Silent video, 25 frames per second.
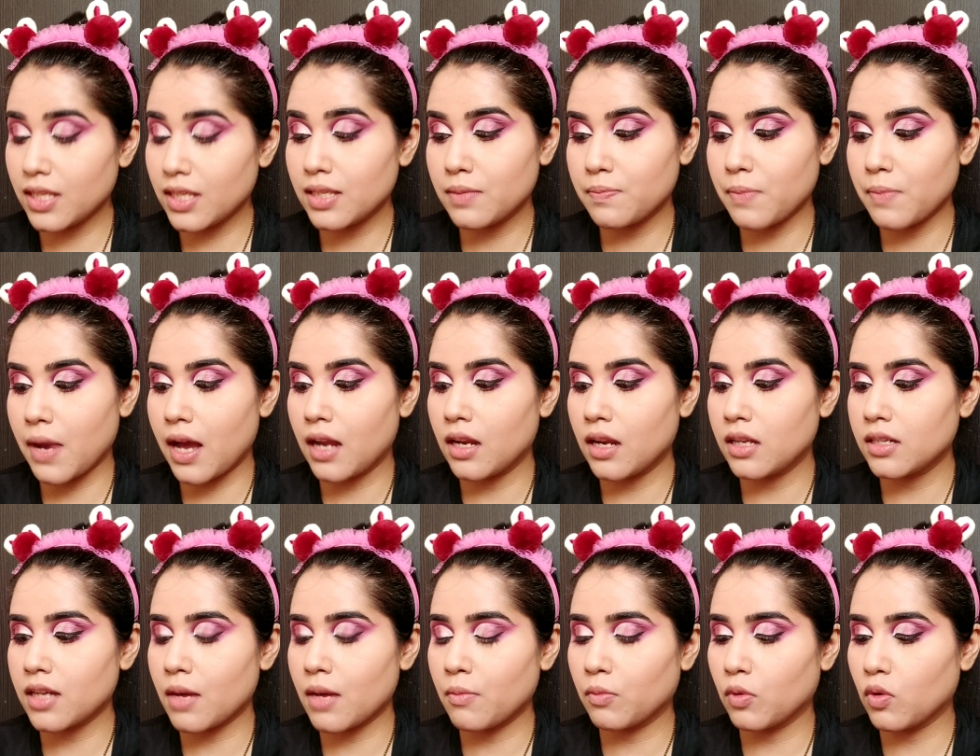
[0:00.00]
this
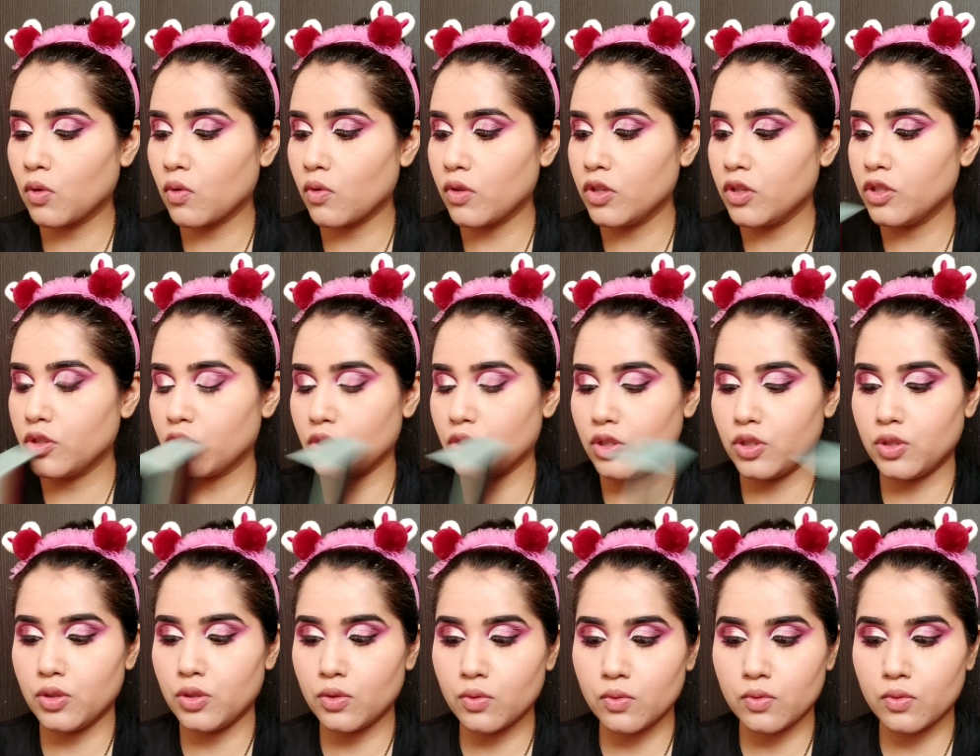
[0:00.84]
palette I'm going to
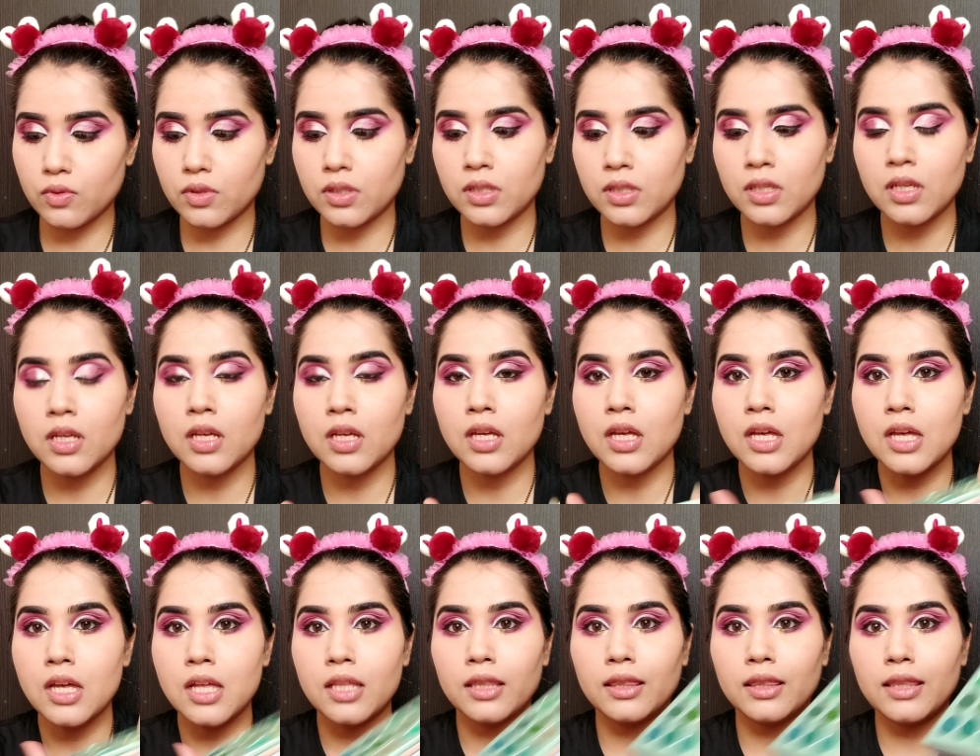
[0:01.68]
use
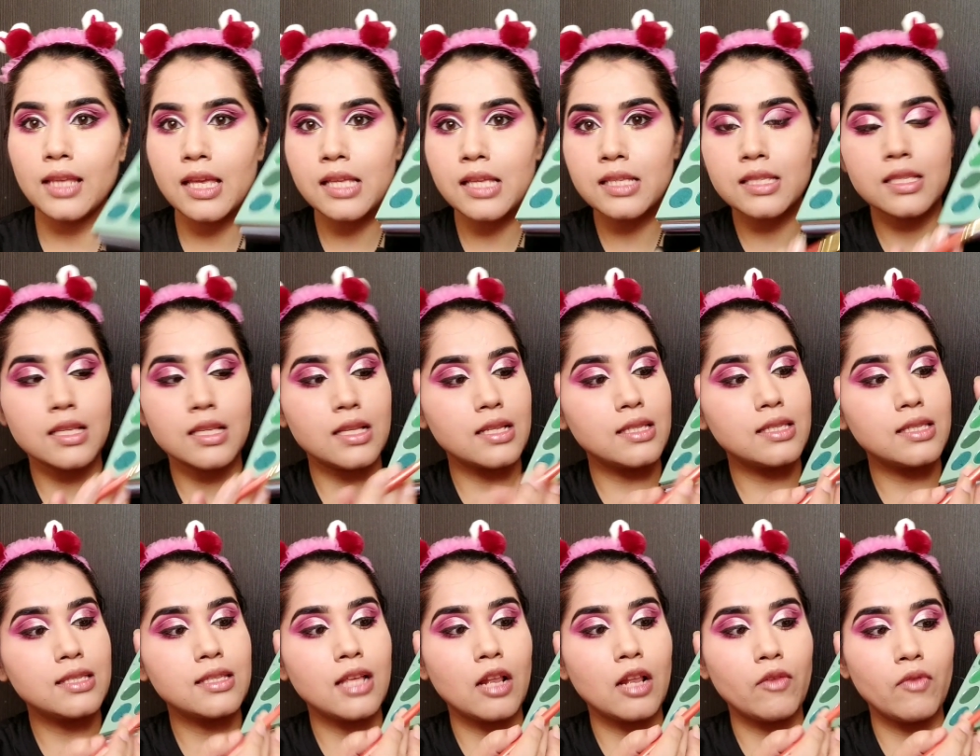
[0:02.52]
this
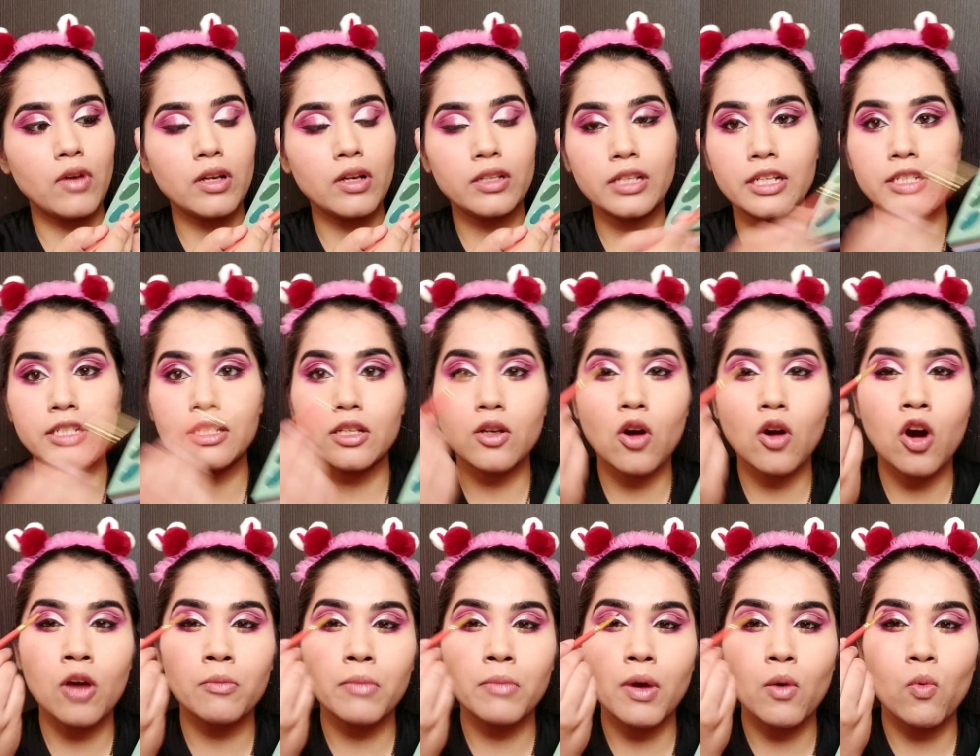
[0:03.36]
silver glitter
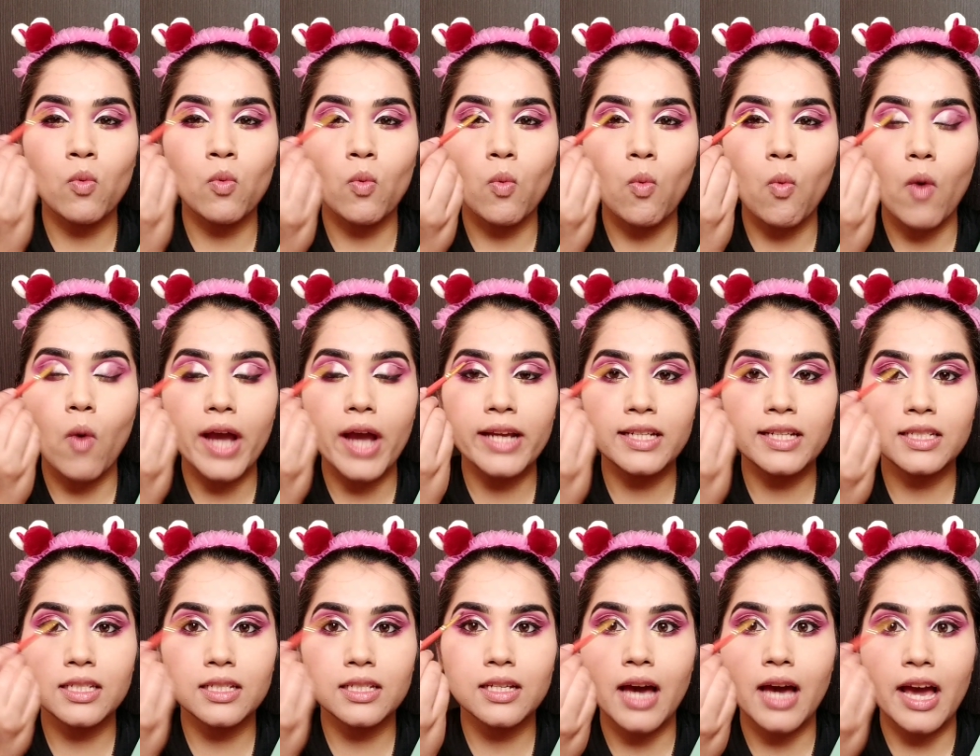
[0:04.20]
on my
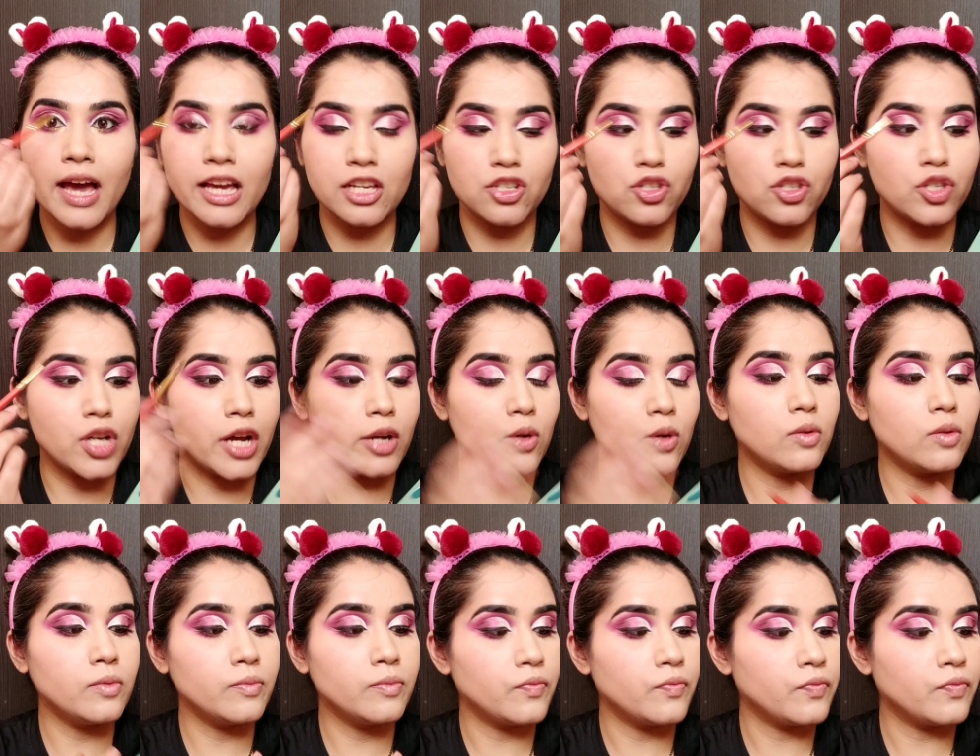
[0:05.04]
white
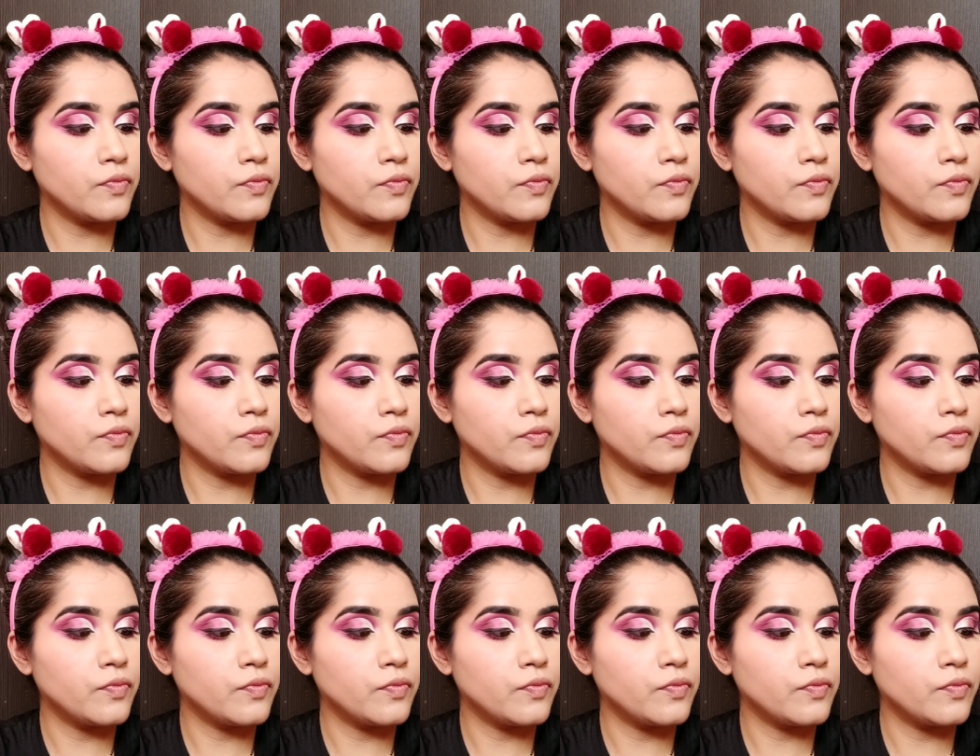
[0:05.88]
eyeshadow,